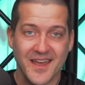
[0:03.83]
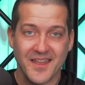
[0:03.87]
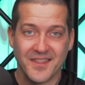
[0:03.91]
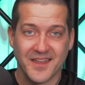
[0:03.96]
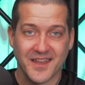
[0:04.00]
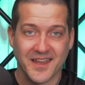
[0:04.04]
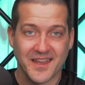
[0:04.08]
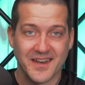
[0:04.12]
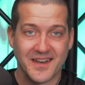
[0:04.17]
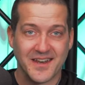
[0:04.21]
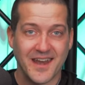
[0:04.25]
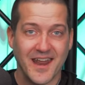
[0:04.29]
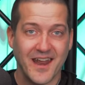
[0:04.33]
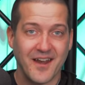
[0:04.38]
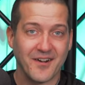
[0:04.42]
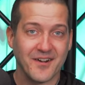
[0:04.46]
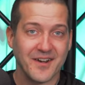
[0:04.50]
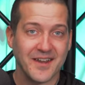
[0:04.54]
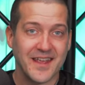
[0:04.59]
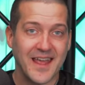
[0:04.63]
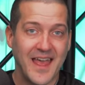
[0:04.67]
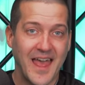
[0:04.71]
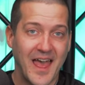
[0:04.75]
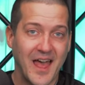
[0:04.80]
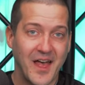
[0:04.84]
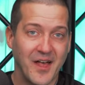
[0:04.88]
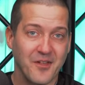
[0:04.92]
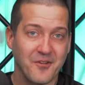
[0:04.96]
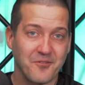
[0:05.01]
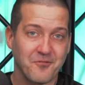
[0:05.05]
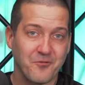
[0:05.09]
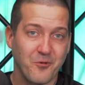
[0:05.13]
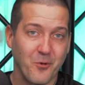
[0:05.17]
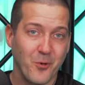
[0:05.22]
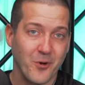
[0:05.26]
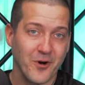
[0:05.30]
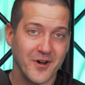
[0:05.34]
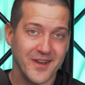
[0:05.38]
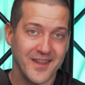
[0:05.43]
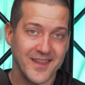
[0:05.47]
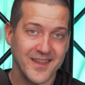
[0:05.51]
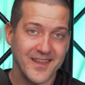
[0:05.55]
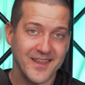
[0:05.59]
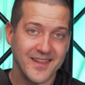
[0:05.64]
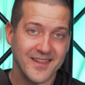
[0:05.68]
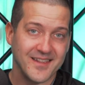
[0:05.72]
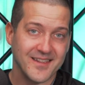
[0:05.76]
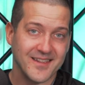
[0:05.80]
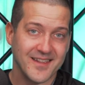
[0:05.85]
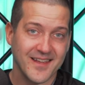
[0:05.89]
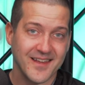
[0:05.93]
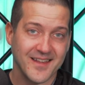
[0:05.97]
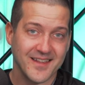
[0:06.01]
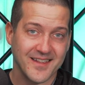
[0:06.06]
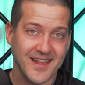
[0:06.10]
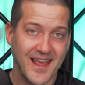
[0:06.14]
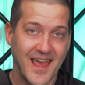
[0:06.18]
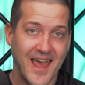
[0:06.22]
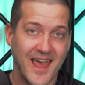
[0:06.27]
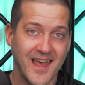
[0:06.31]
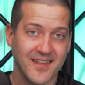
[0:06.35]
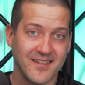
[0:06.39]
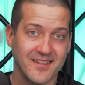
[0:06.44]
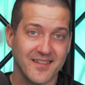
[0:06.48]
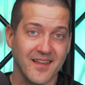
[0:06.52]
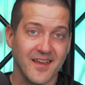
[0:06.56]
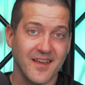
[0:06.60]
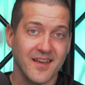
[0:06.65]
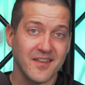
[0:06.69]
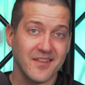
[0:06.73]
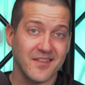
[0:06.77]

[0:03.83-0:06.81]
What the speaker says: the Canare L-4E6S